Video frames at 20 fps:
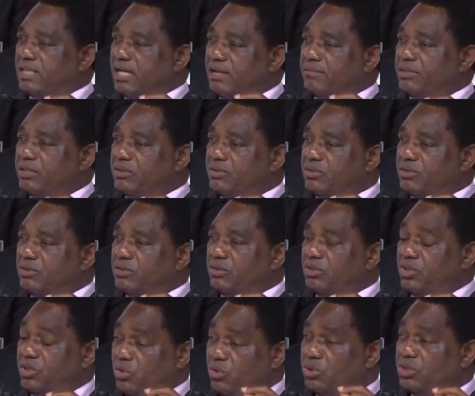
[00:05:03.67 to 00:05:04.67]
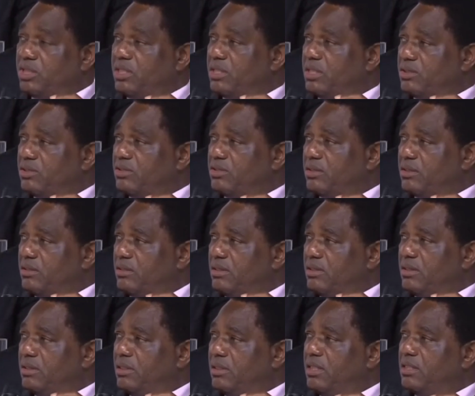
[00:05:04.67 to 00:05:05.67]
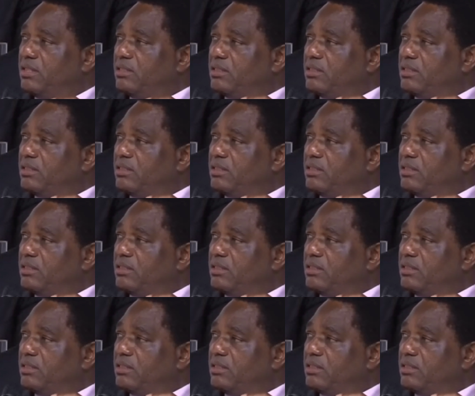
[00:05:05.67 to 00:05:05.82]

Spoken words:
coming through, huge industry. It